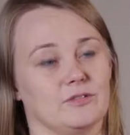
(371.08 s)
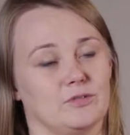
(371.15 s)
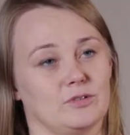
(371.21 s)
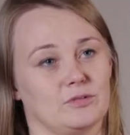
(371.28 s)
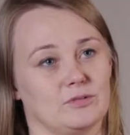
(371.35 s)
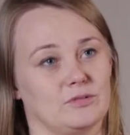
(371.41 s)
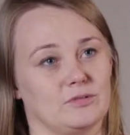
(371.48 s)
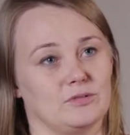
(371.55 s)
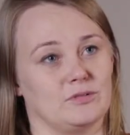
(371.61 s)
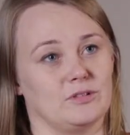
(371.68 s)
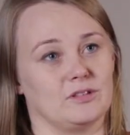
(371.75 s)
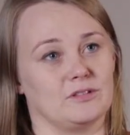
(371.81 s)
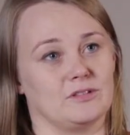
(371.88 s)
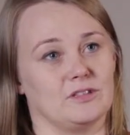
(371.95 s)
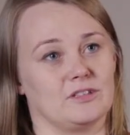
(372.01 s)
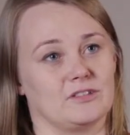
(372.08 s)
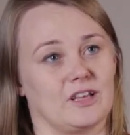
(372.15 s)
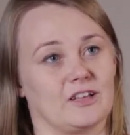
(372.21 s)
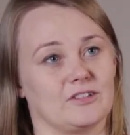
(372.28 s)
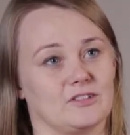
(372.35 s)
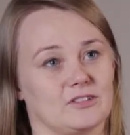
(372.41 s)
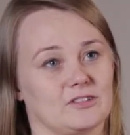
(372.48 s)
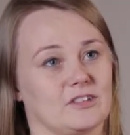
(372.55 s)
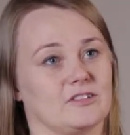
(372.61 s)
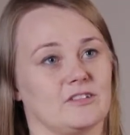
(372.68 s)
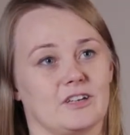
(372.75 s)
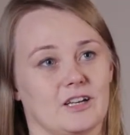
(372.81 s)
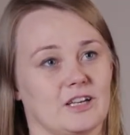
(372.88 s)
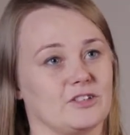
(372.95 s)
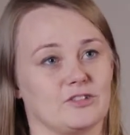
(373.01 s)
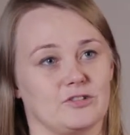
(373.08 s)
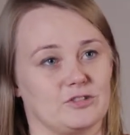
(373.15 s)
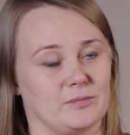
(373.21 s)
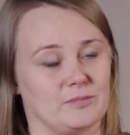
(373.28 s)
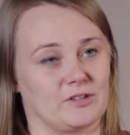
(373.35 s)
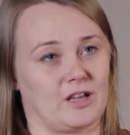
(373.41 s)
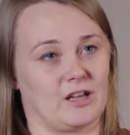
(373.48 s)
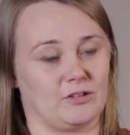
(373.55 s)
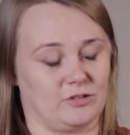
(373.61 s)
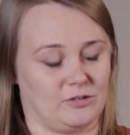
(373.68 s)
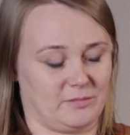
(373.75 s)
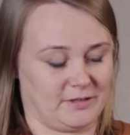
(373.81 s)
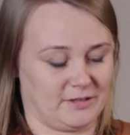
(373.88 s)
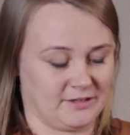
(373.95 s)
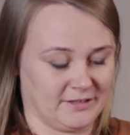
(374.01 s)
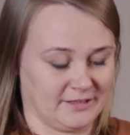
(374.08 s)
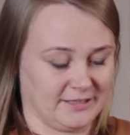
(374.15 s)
give you these answers as the relationships cannot be.